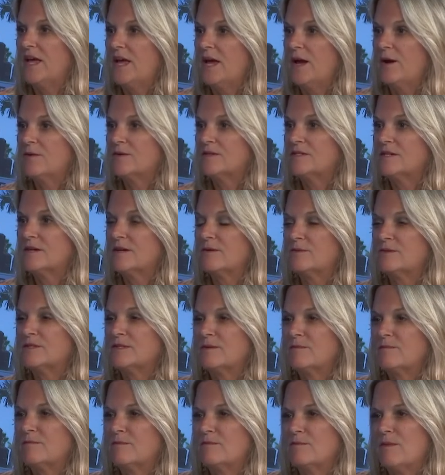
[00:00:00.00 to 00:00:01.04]
It was it was a
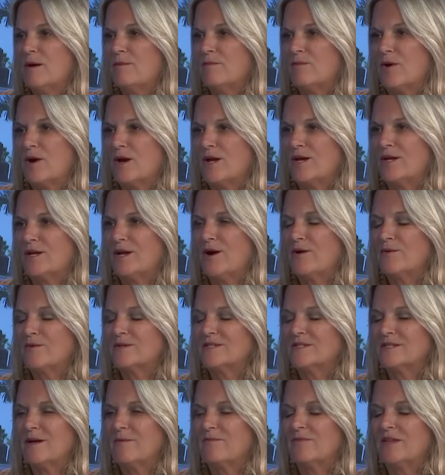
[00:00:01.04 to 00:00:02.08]
memory, you know. Yeah, it was
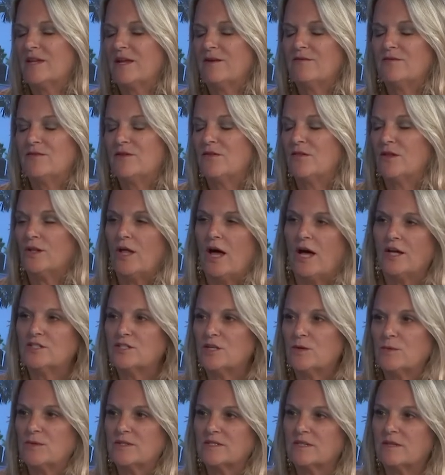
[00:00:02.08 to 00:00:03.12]
yeah. something. Even though the
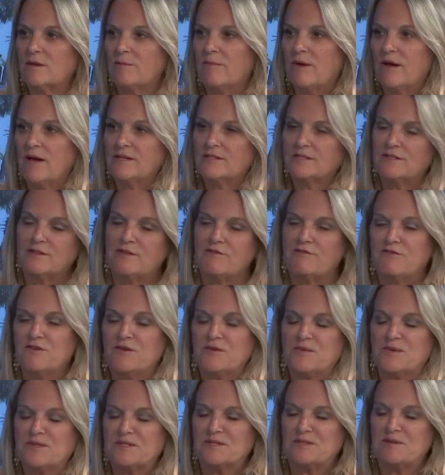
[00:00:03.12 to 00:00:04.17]
lodging wasn't the best and the food
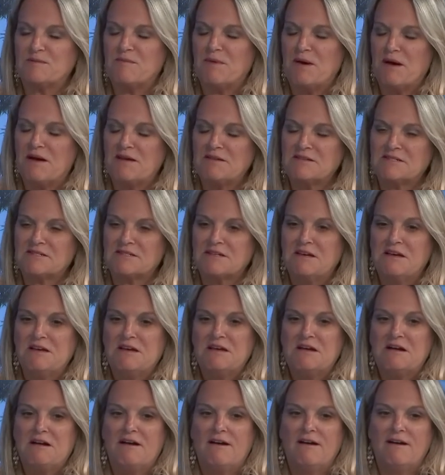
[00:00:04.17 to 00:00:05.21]
wasn't the best,
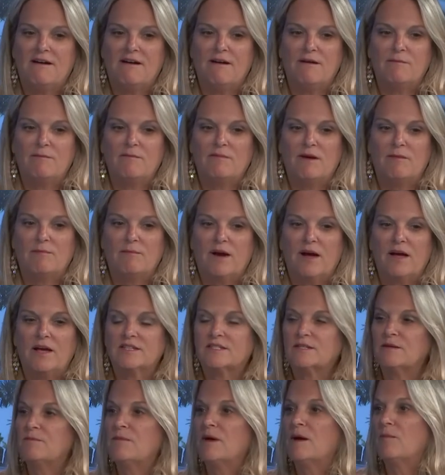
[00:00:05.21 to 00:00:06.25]
um, my,
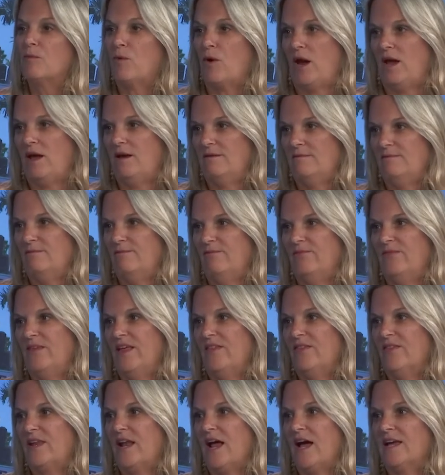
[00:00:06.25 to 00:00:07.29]
it's a memory
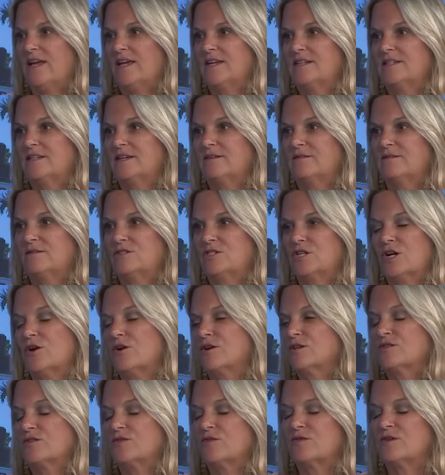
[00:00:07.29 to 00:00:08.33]
yeah. that I get to
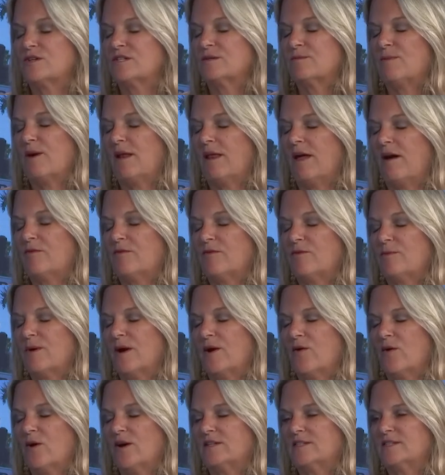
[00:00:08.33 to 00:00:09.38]
cherish for the rest of my life with my
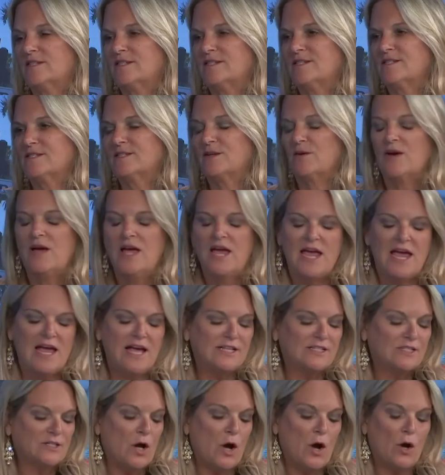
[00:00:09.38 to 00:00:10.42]
grandson. I mean, so this,
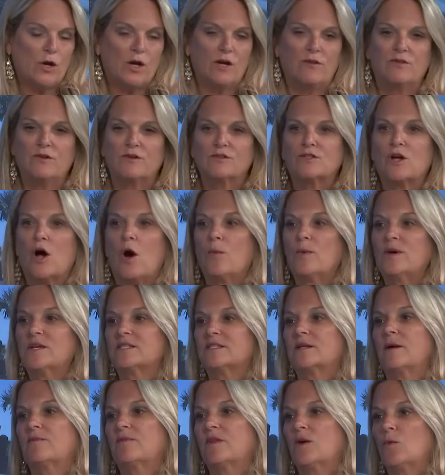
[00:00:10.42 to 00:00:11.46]
this, it's all good. There's always
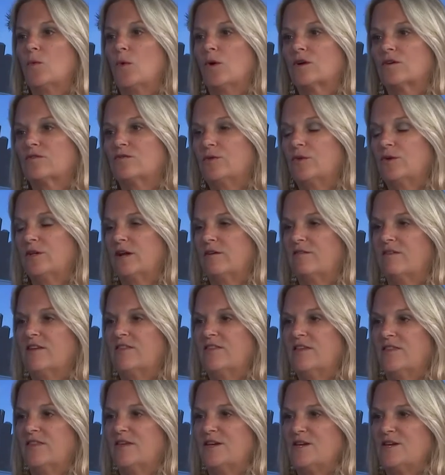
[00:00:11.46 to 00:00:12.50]
something wonderful in
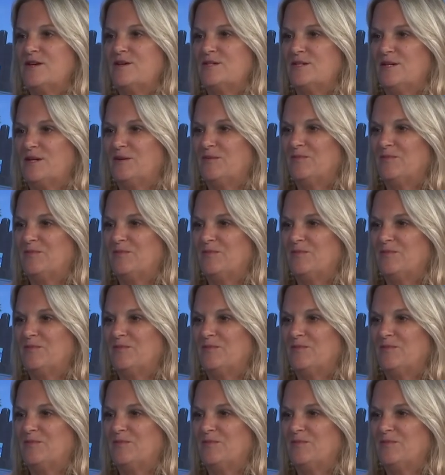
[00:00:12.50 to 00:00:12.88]
everything that you do.